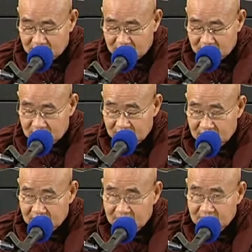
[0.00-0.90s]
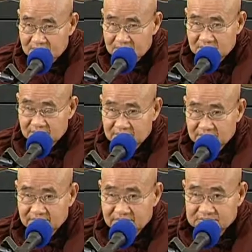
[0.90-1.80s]
then
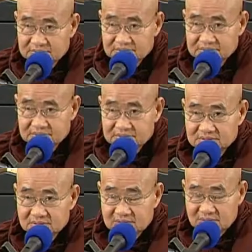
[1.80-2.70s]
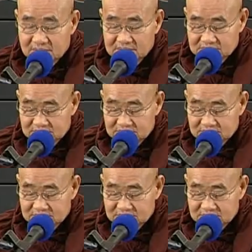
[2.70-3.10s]
different perceptions arise.